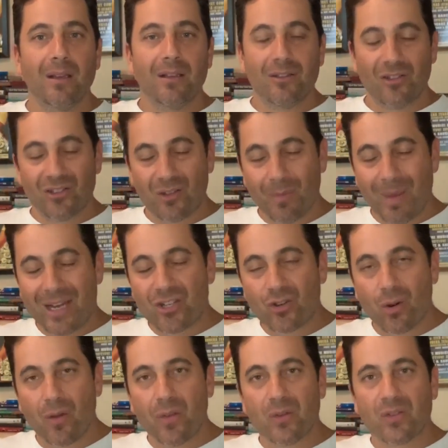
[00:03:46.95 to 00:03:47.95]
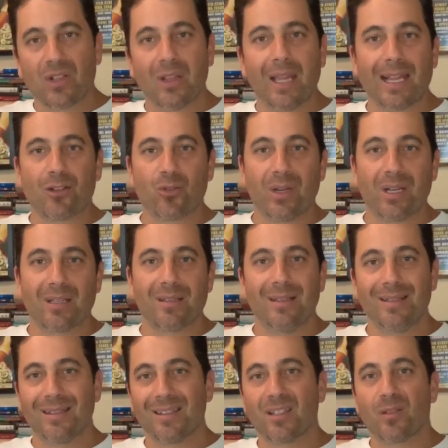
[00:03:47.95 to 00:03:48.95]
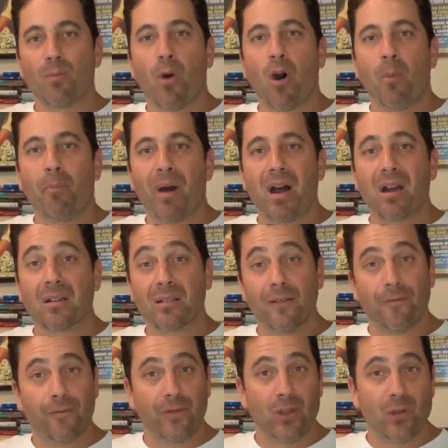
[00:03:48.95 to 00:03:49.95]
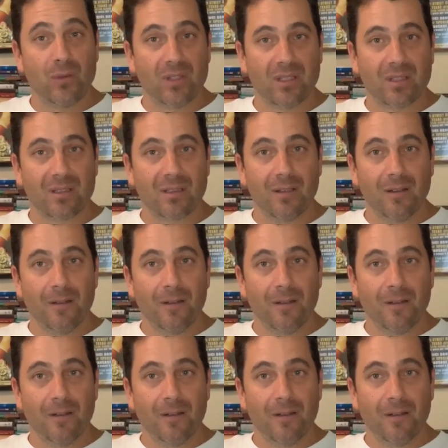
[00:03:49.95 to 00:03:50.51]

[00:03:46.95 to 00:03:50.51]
just to make sure on those electrics, is a small box of fuses.